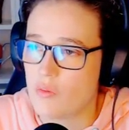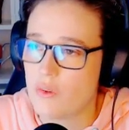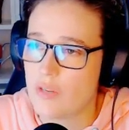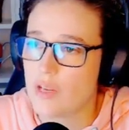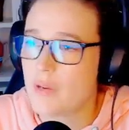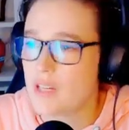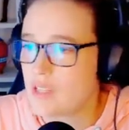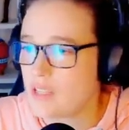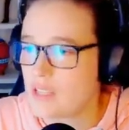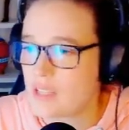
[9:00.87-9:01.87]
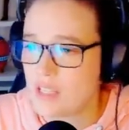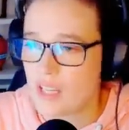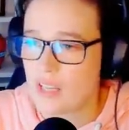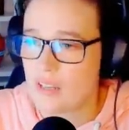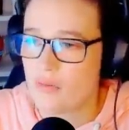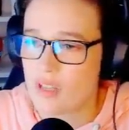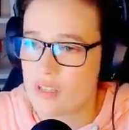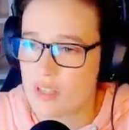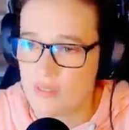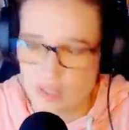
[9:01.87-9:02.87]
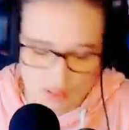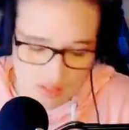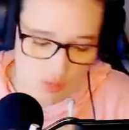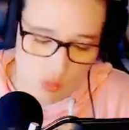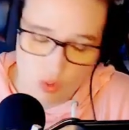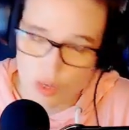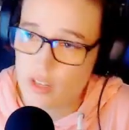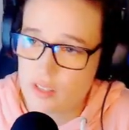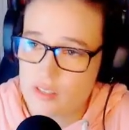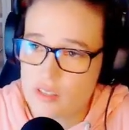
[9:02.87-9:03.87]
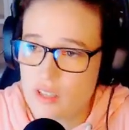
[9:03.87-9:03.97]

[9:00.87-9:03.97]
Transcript: Why don't we come back to this in a sec if we discover that this works.